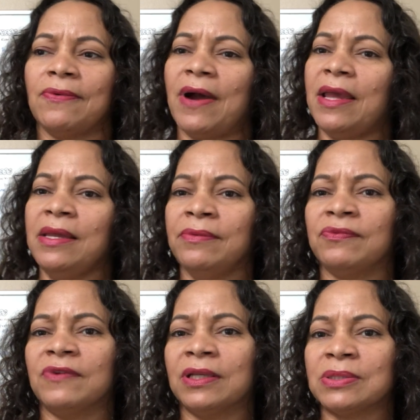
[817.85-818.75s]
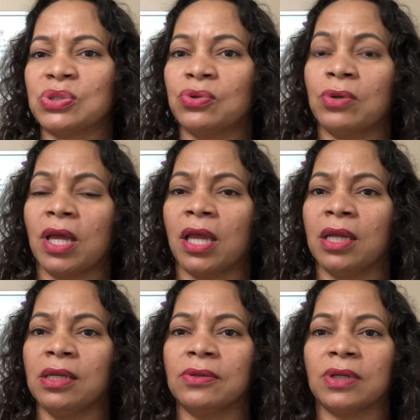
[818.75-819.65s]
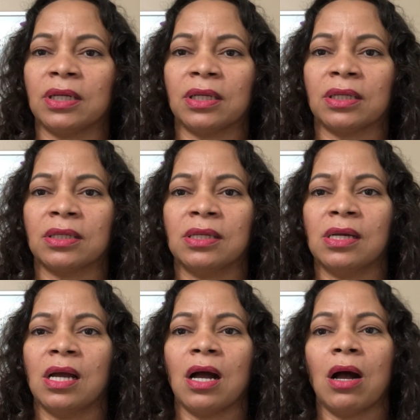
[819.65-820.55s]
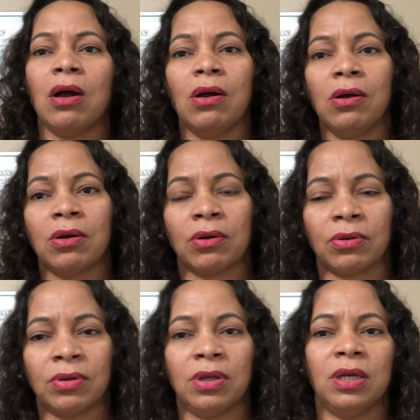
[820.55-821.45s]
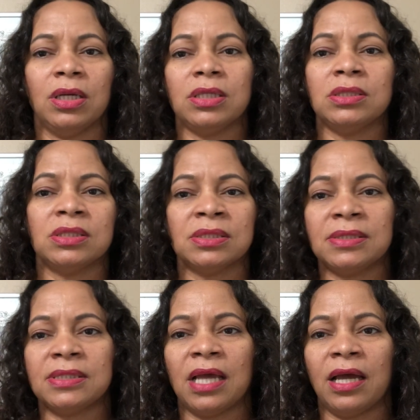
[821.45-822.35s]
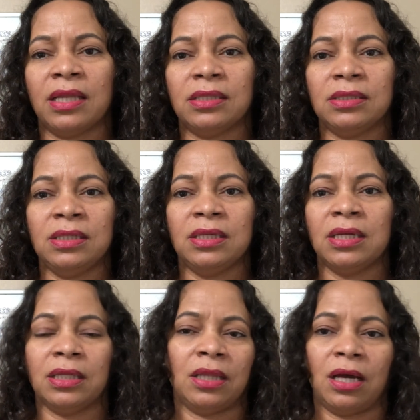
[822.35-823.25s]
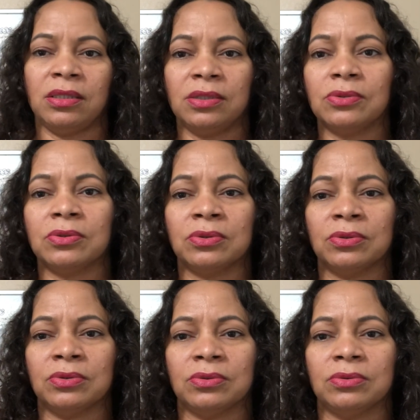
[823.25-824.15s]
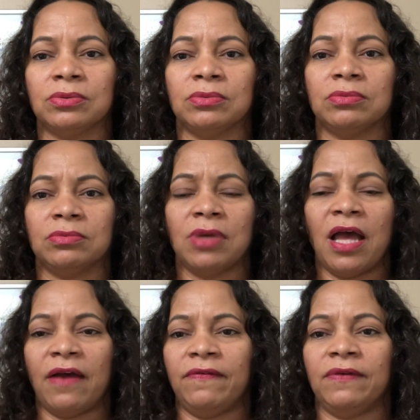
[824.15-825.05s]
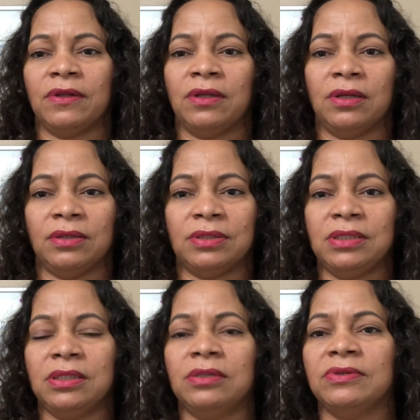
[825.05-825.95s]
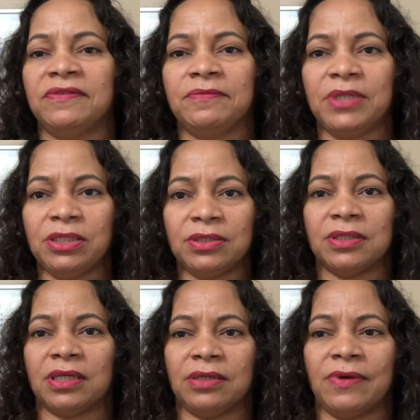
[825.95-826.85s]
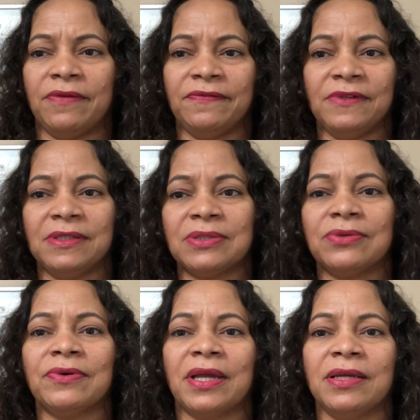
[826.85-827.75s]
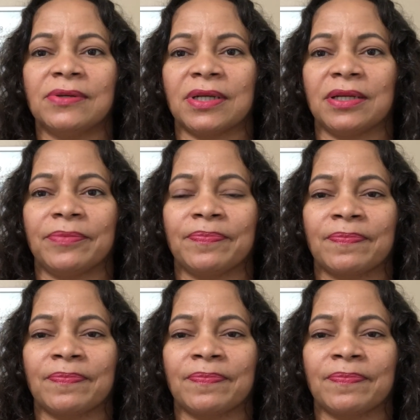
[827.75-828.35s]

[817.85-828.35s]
Why am I feeling so angry? Oh, he just said he cannot go have dinner with me today. Why am I feeling so angry?